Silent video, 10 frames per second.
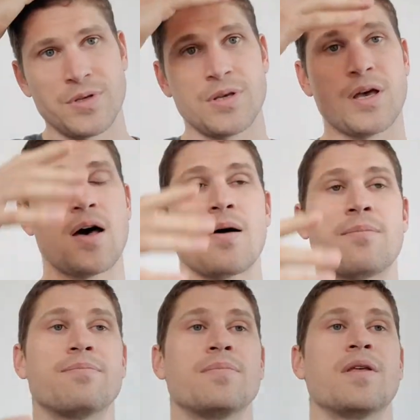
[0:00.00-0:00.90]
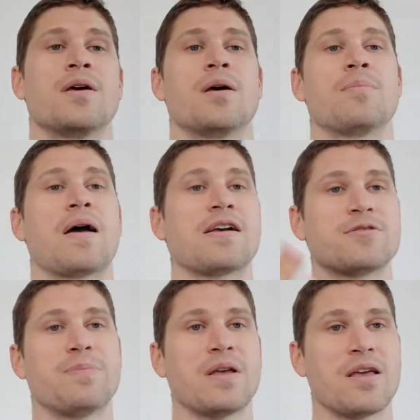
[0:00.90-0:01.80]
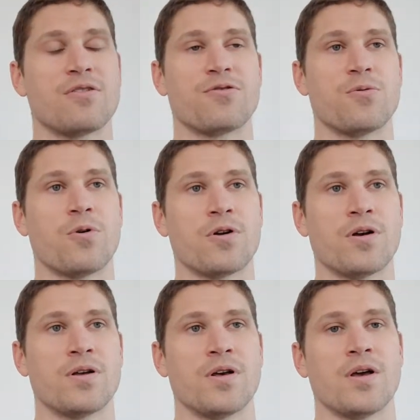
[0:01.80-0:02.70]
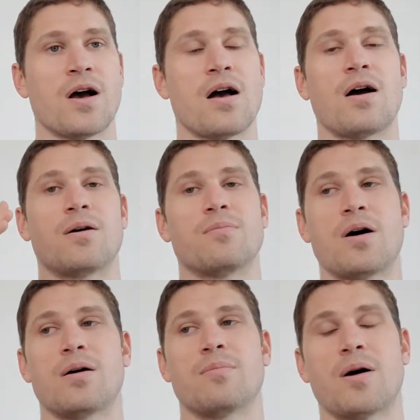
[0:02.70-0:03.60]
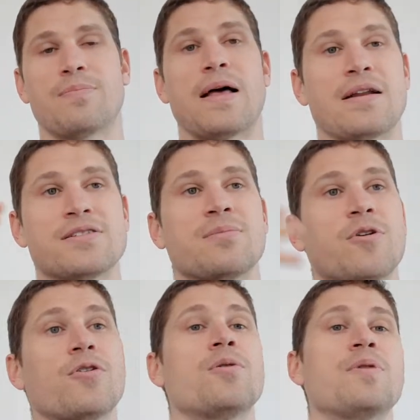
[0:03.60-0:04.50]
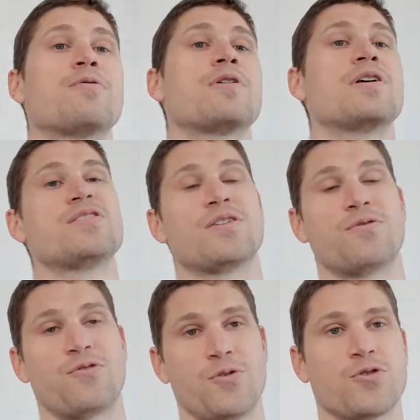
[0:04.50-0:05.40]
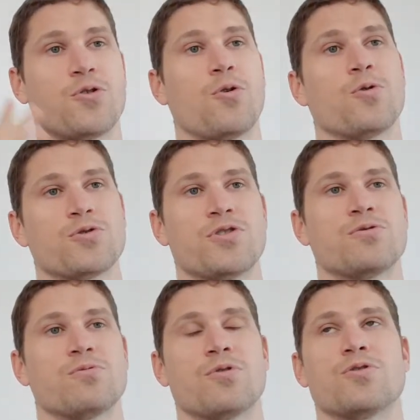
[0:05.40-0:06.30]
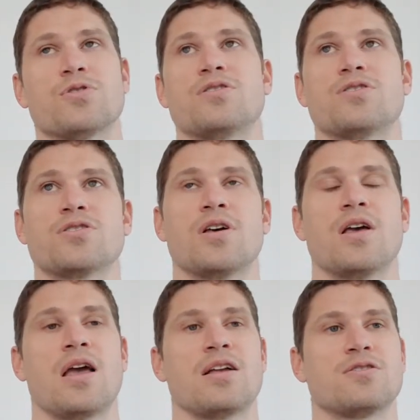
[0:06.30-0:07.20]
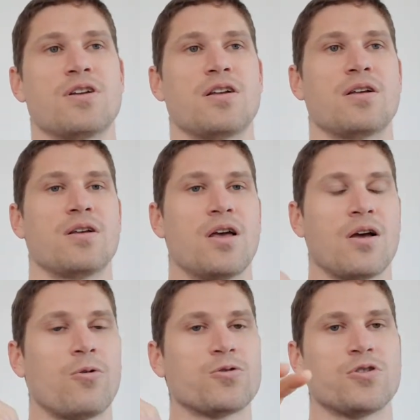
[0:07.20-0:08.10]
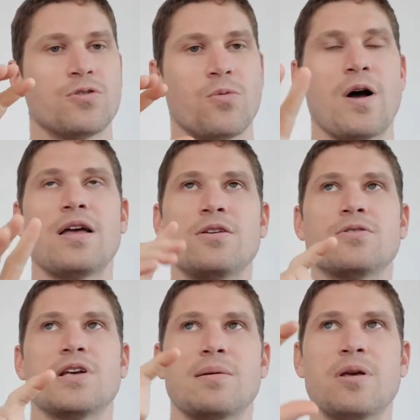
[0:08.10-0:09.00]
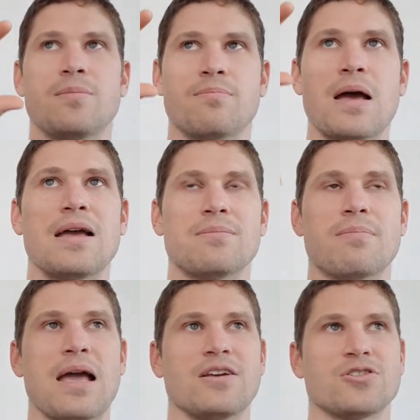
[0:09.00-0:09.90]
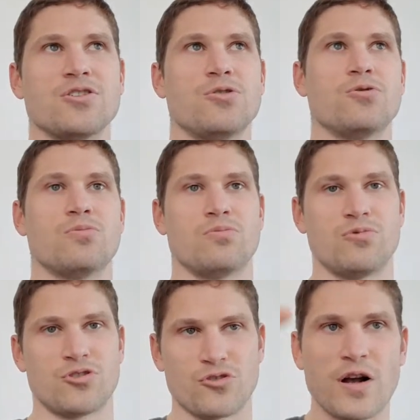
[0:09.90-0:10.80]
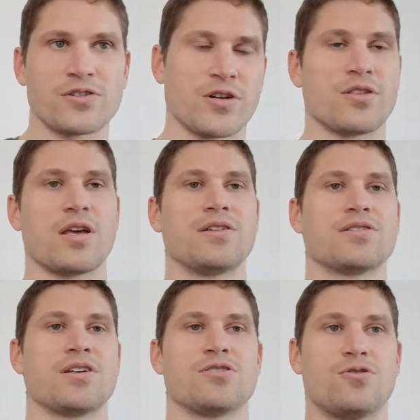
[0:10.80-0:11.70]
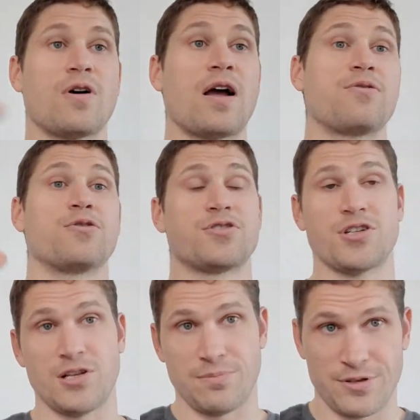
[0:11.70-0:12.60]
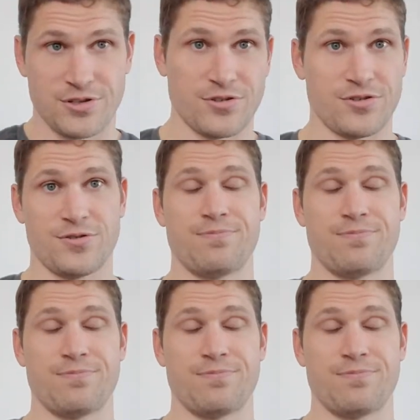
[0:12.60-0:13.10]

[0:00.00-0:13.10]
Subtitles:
But SB, if you want to, my plan is I'm going to be releasing future courses because also the way Udemy makes you structure things is great for syllabuses.